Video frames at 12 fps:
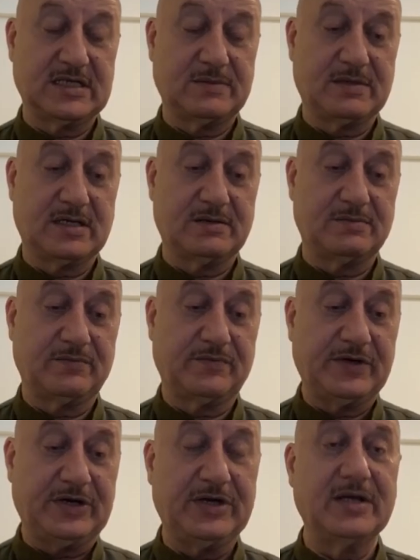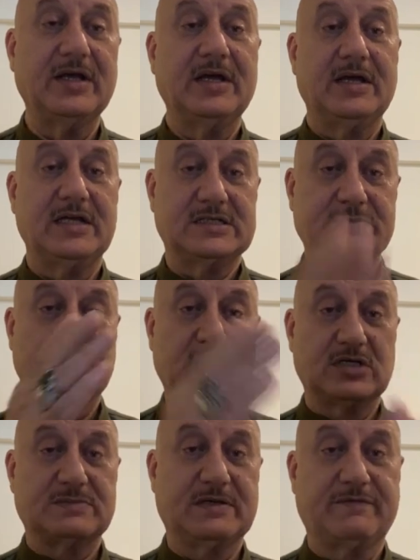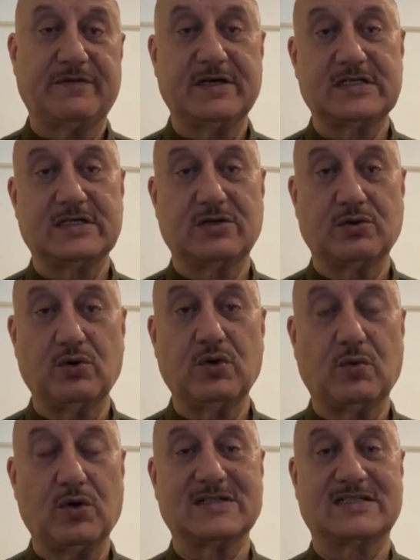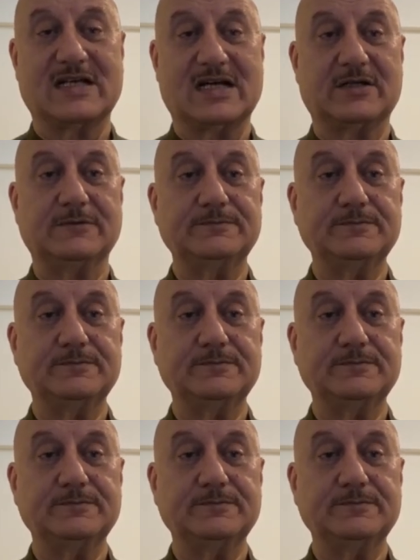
cinema field, it's because my first role was that.